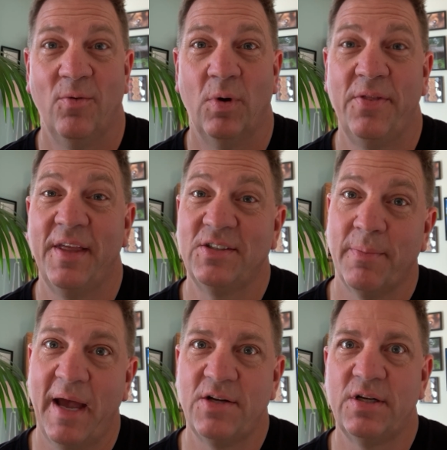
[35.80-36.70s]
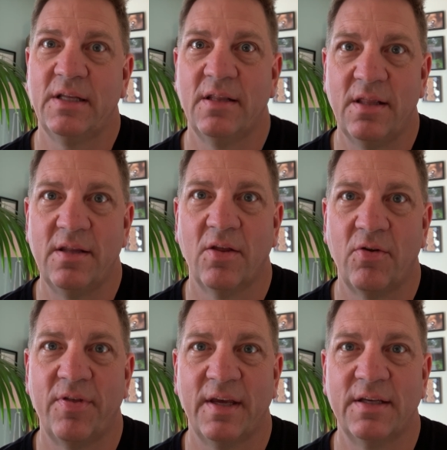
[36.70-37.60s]
one thing's imagining, and then the
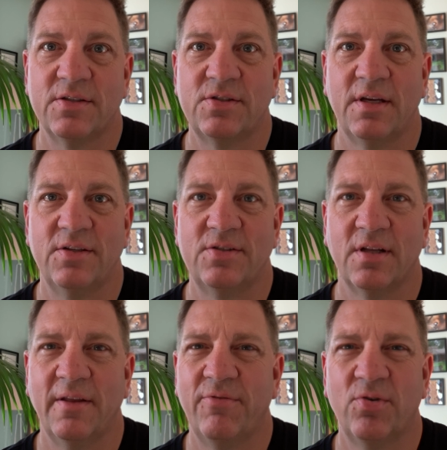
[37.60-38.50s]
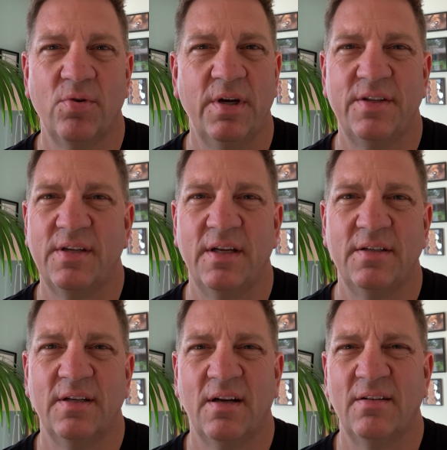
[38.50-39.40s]
other thing is, is to live through it.
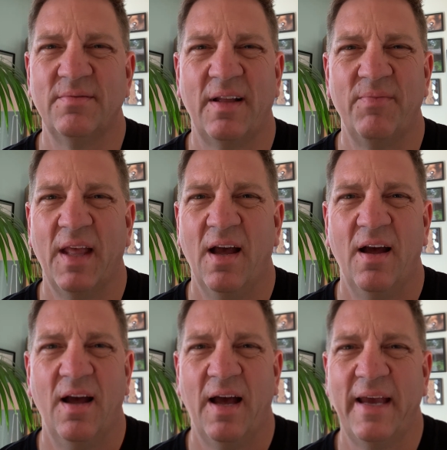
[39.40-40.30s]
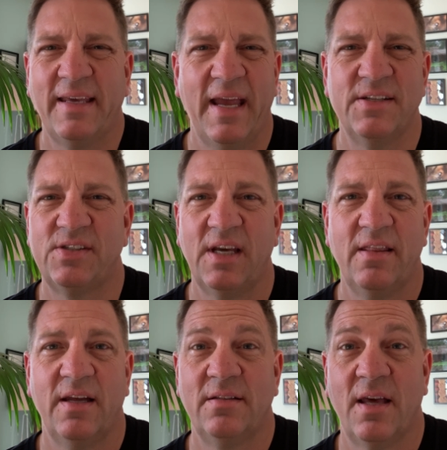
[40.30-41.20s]
And um, I can say
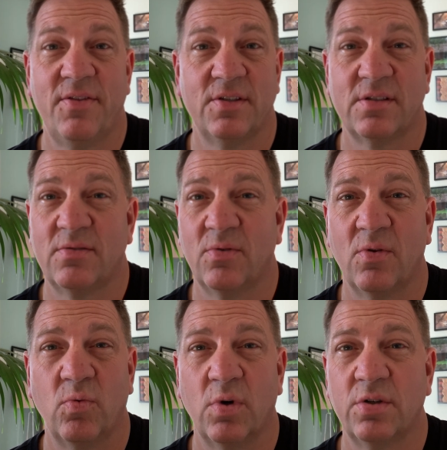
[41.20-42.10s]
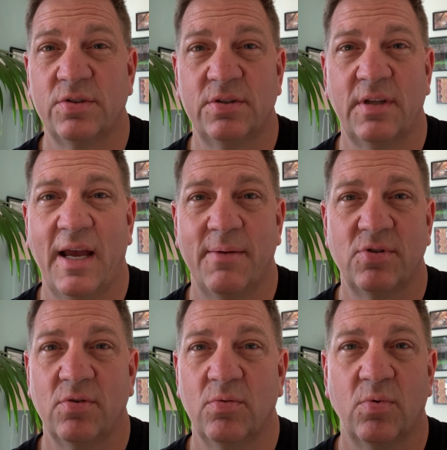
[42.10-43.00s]
that death is the worst,
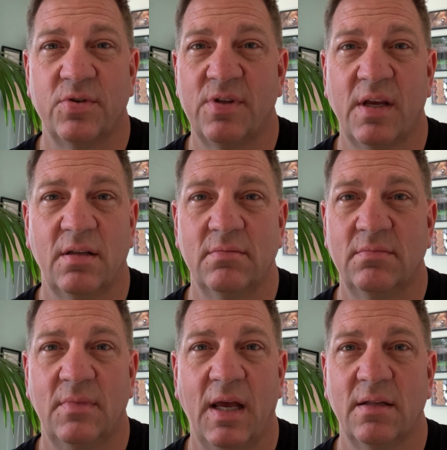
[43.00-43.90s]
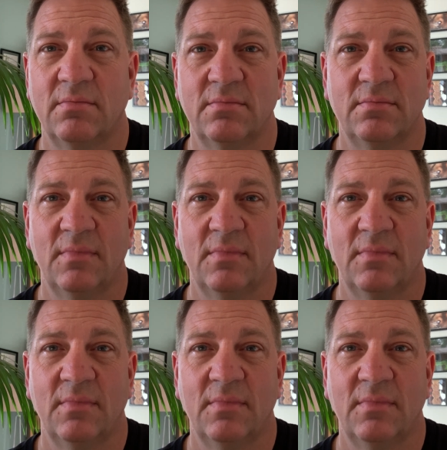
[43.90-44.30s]
absolute worst thing that